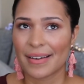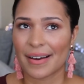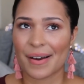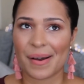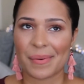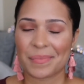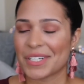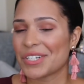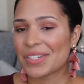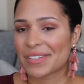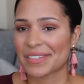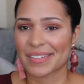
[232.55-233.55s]
I
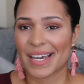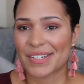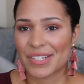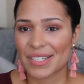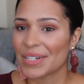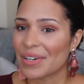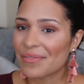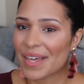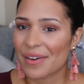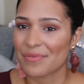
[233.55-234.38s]
just love that